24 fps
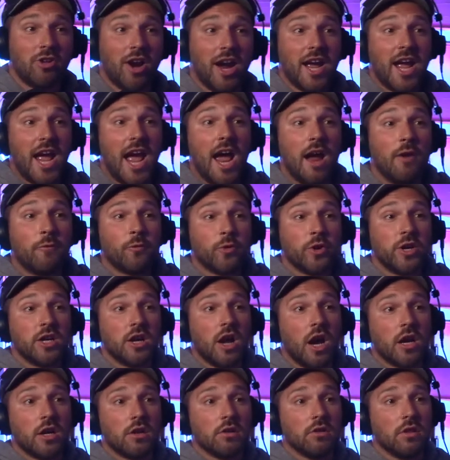right? Every
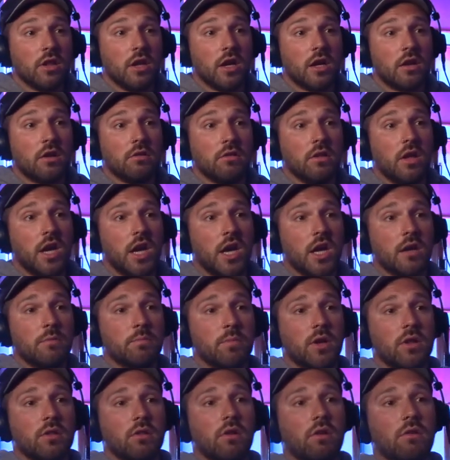night you're like laying
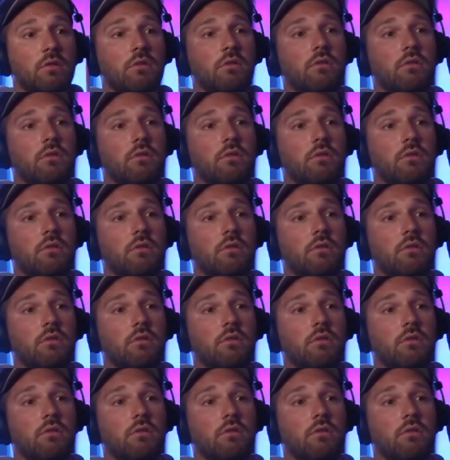yeah. like,